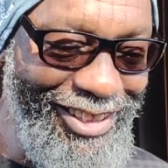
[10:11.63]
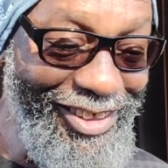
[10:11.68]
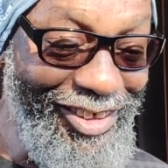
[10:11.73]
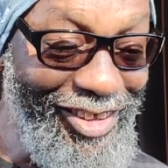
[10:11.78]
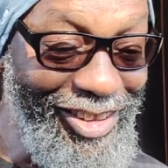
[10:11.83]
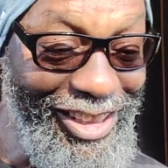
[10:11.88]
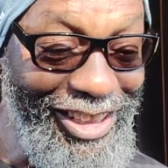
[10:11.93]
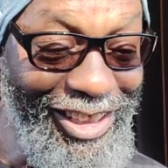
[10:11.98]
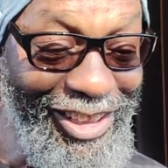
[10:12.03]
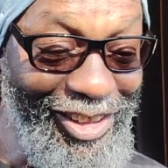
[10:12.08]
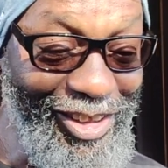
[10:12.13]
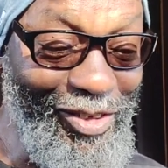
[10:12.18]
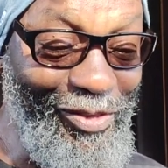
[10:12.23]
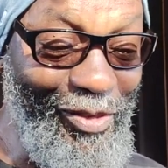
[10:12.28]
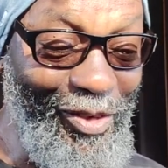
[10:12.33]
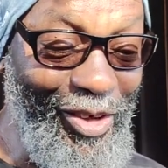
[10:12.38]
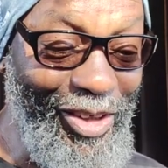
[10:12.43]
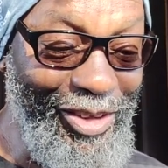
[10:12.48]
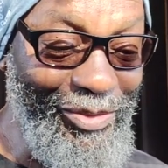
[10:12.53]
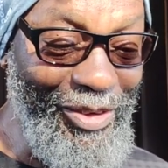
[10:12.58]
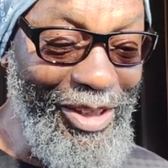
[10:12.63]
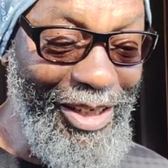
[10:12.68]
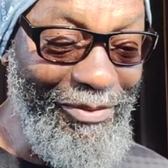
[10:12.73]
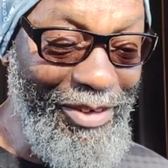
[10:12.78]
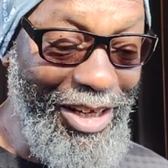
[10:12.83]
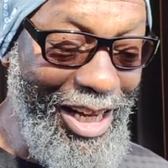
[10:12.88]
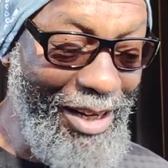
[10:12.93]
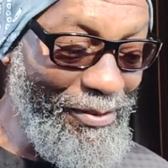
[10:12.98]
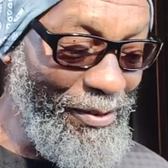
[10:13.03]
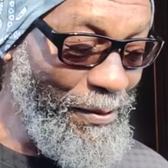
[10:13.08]
Cause he into words,
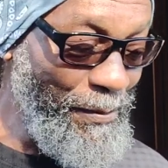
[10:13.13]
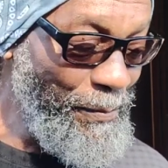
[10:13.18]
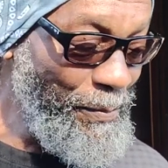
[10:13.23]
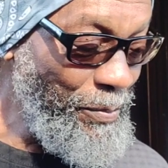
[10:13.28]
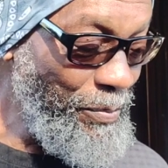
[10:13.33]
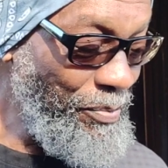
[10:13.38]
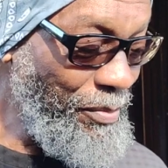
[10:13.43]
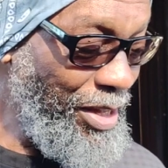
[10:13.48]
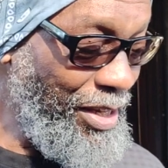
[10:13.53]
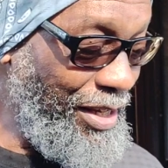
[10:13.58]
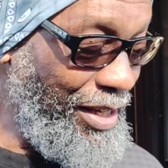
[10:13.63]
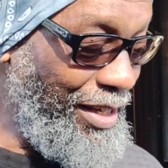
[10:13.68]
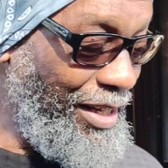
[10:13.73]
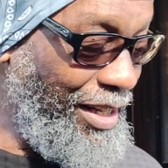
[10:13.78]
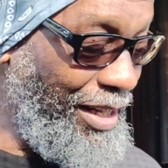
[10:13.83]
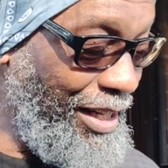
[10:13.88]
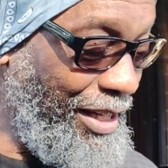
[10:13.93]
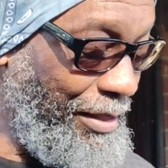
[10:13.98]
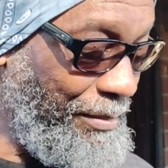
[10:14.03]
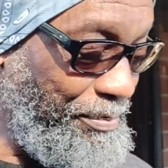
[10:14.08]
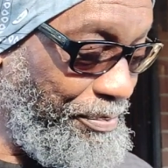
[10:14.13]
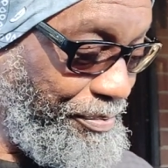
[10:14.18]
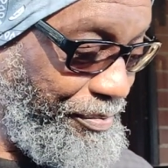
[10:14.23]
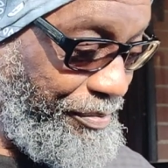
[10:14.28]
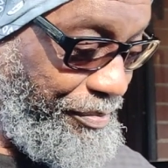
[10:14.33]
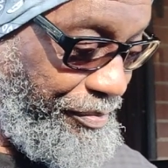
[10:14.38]
whatever have you. Um,